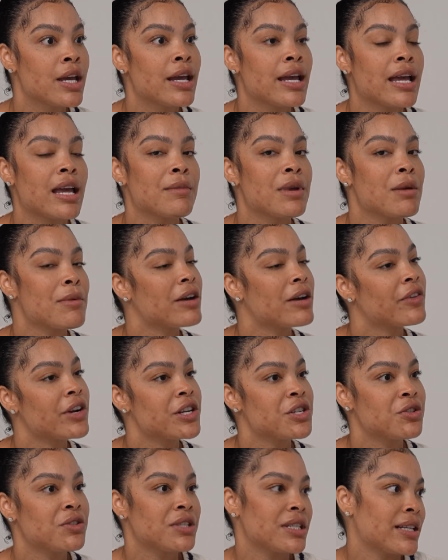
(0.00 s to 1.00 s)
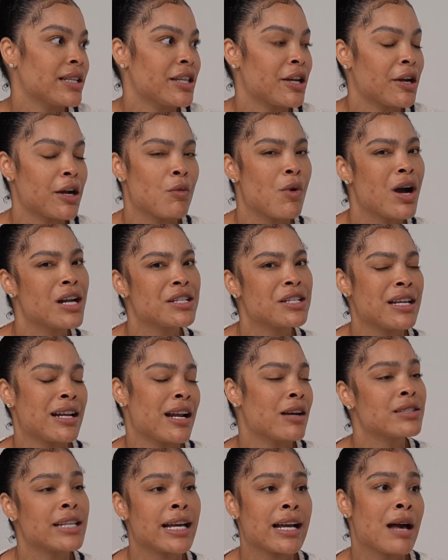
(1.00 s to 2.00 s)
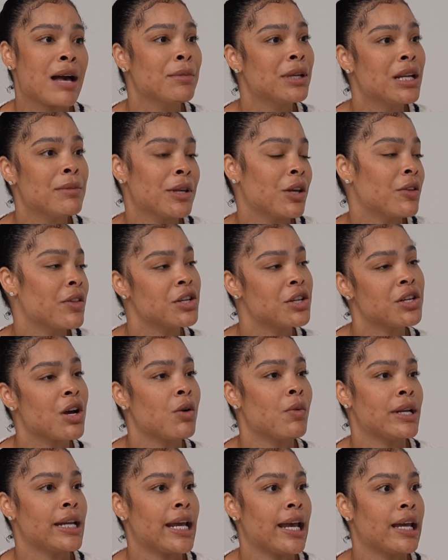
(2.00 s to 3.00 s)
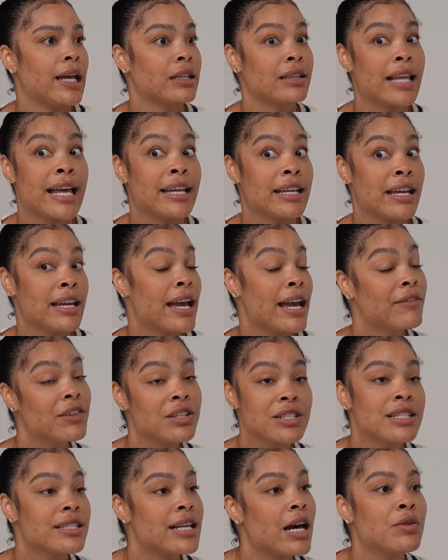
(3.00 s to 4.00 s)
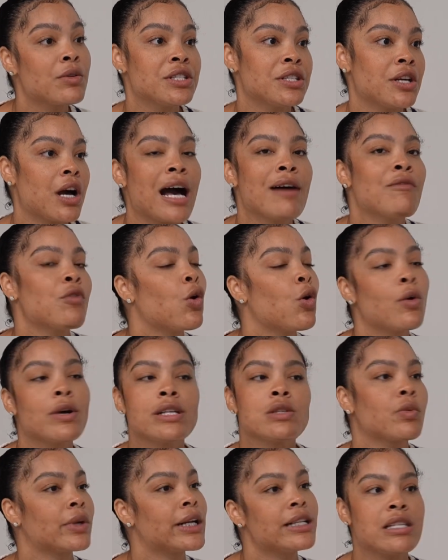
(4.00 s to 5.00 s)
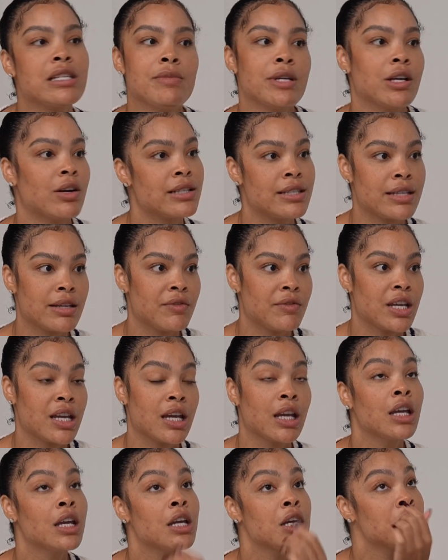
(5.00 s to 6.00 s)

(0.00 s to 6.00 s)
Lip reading: and me and my friends used to sit there and watch it, and I was like, "I'm gonna be on this show one day." Like ever since I was young, I've always wanted to be on TV.